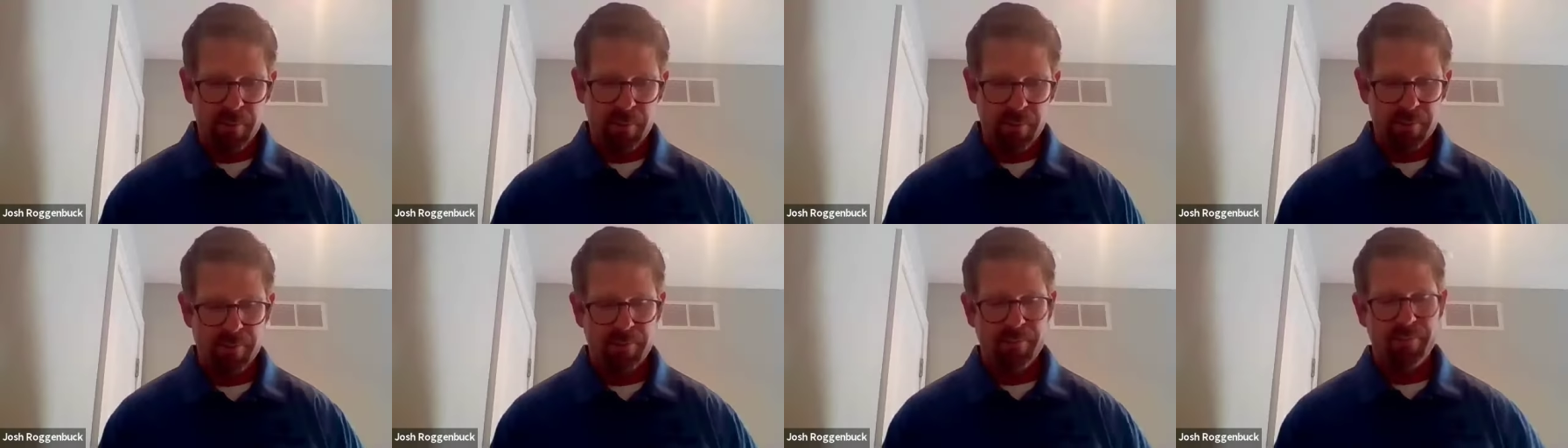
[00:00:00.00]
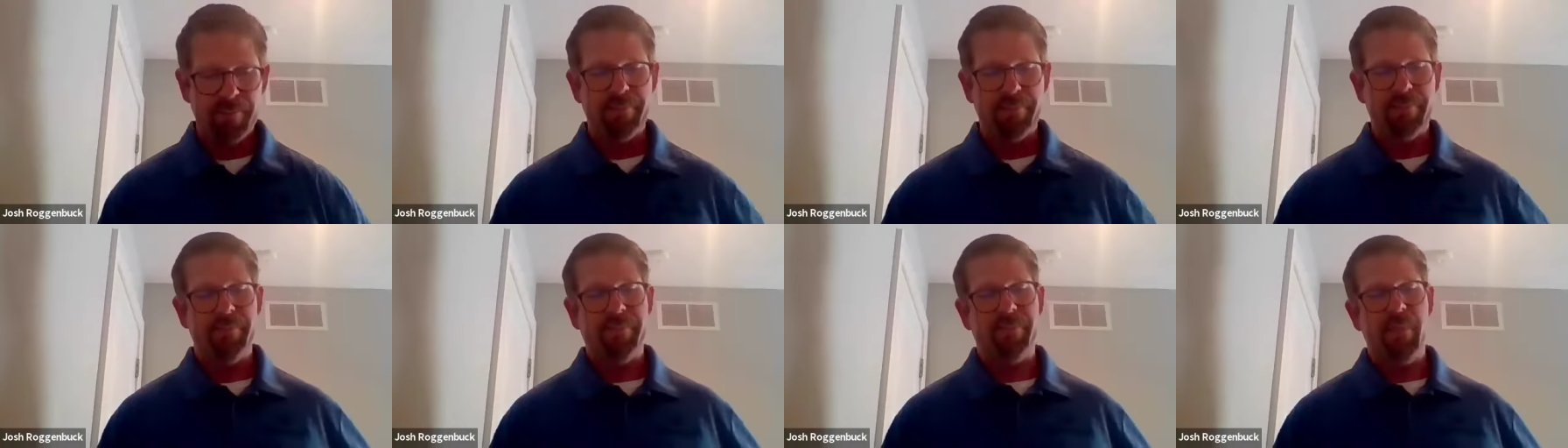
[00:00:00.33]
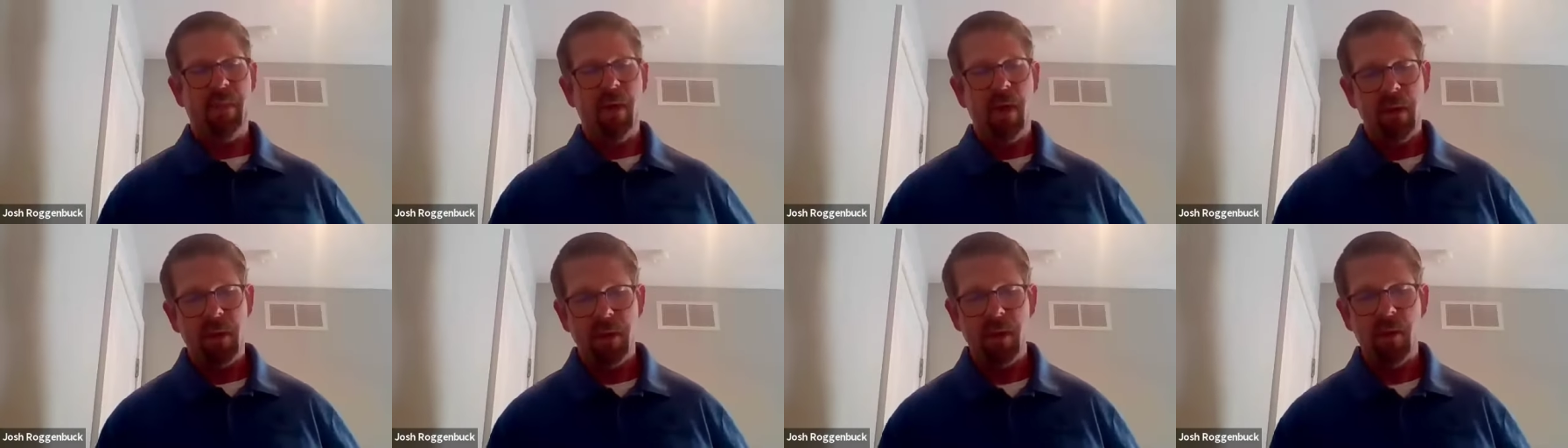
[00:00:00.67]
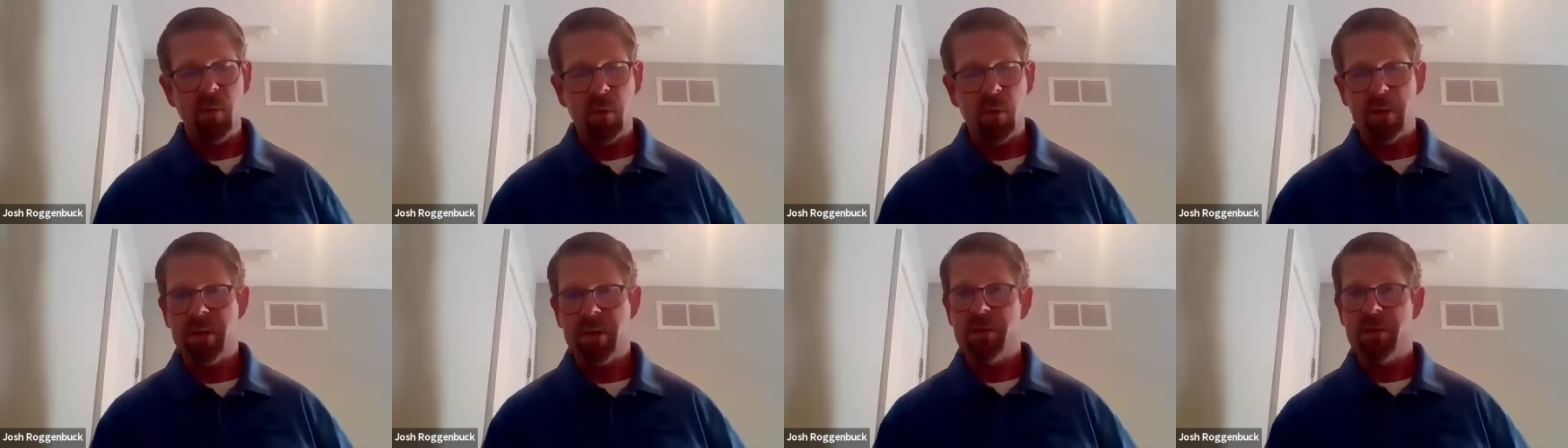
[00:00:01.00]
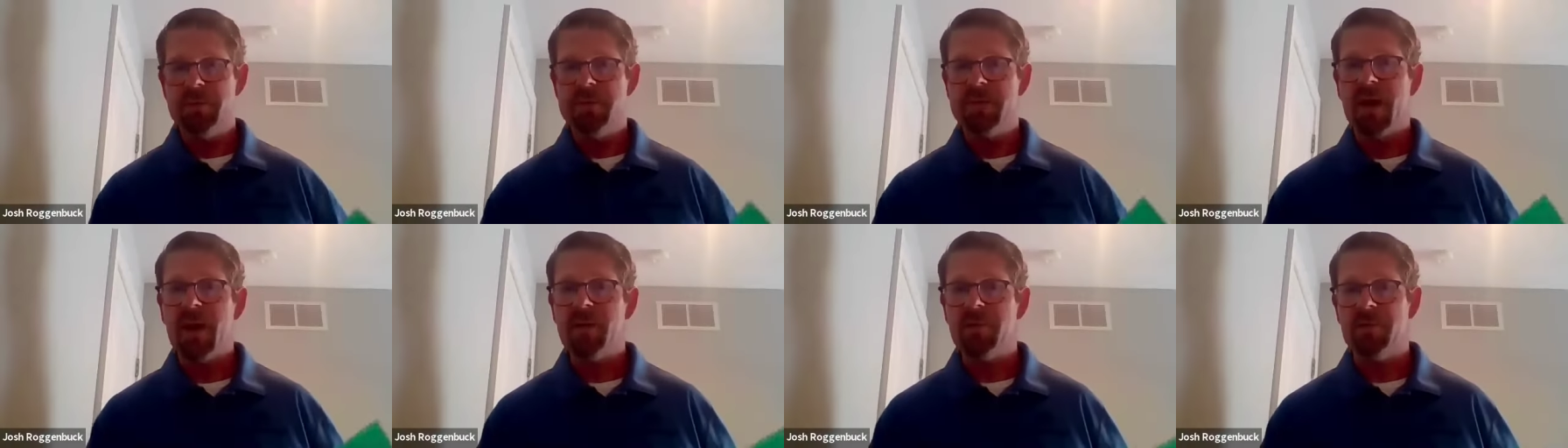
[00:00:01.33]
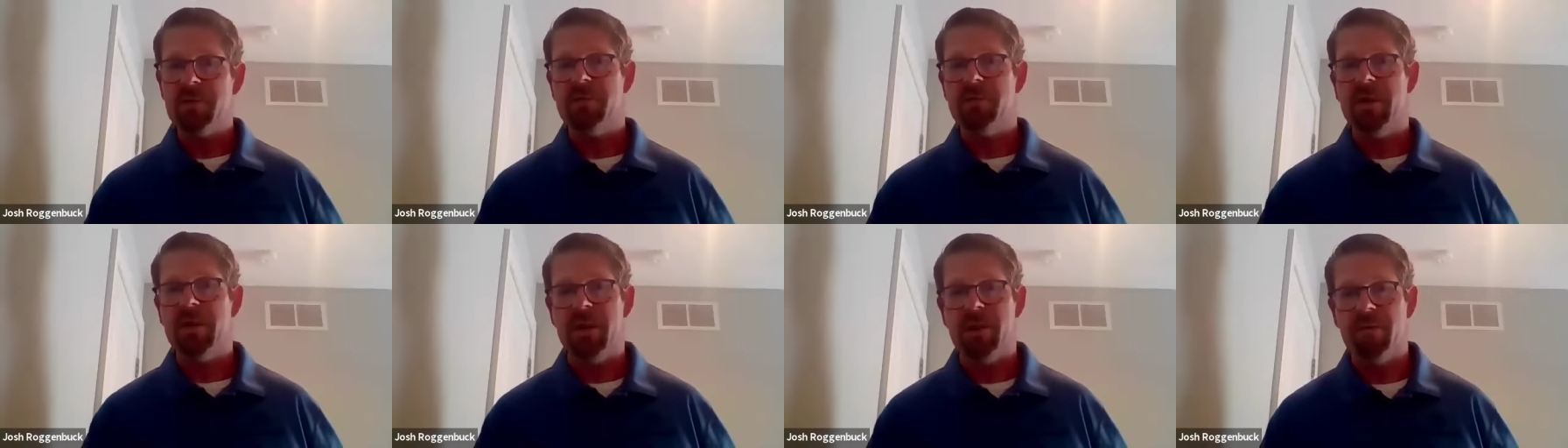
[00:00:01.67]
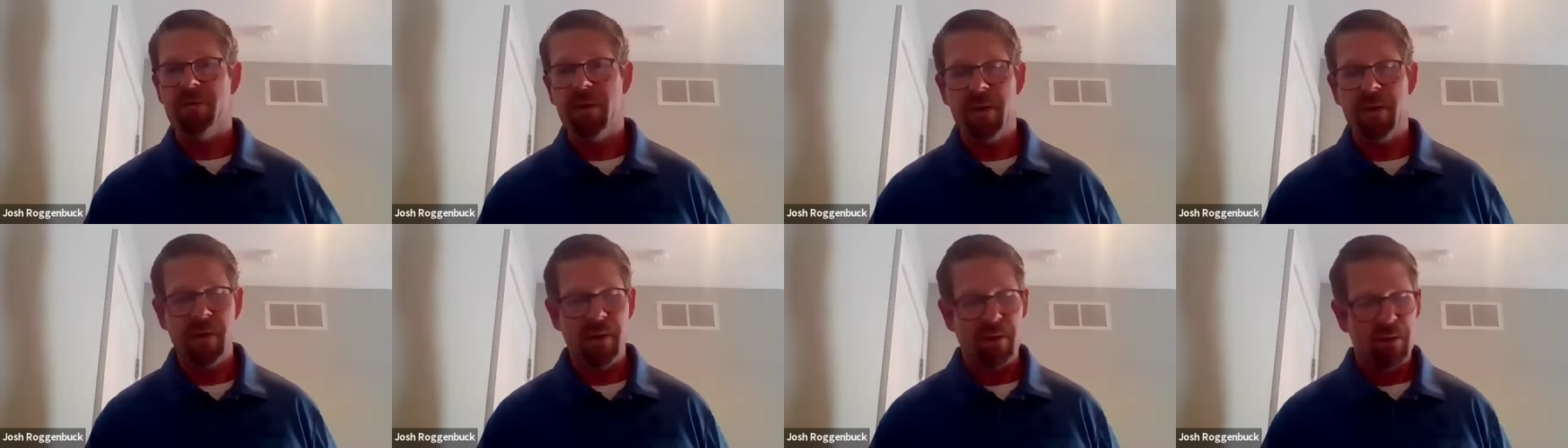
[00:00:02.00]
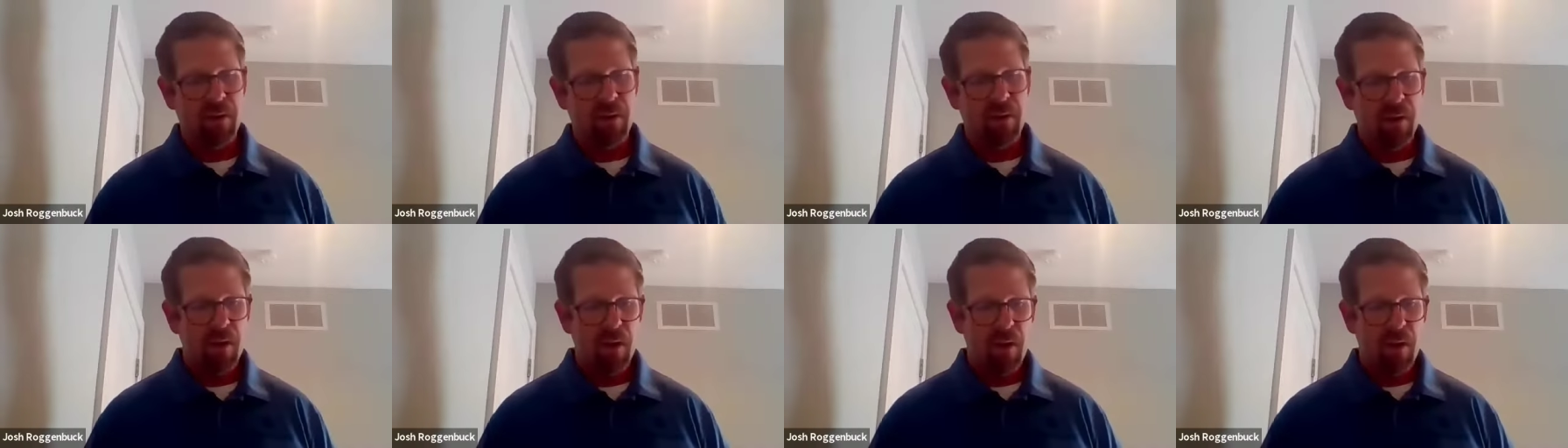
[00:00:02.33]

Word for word: uh, get what you tolerate right